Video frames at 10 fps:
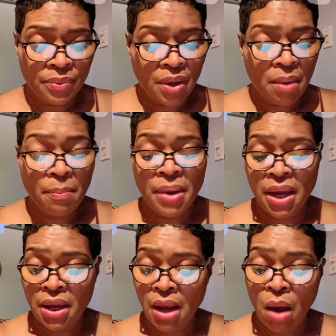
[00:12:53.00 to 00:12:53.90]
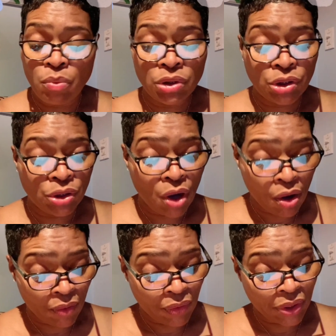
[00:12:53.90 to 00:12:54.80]
Man, I was
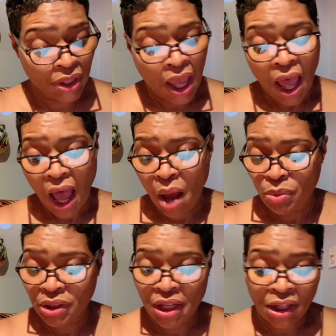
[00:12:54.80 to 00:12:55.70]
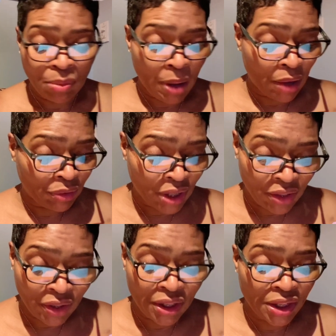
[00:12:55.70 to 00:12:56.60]
nervous. I was thinking about
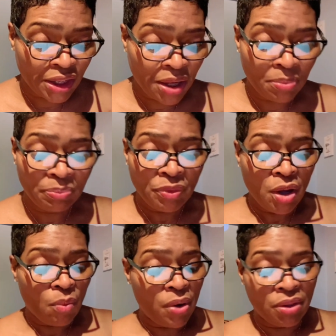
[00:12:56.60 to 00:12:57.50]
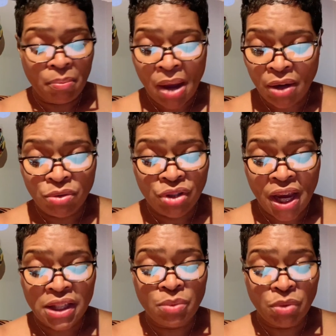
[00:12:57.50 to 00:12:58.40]
nothing except whether Michael
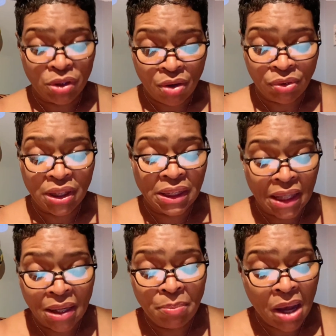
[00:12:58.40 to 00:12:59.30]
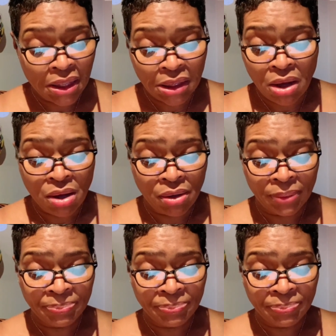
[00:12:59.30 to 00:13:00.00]
Jackson was going to sing my song.